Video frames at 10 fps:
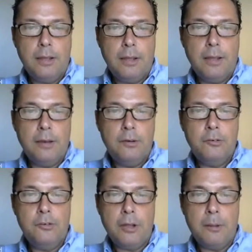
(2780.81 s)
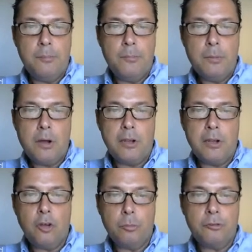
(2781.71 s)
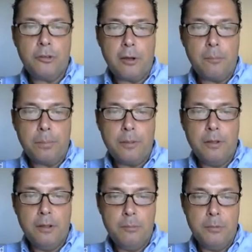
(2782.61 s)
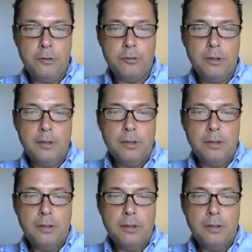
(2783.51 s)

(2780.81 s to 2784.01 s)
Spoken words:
and the market tops out amid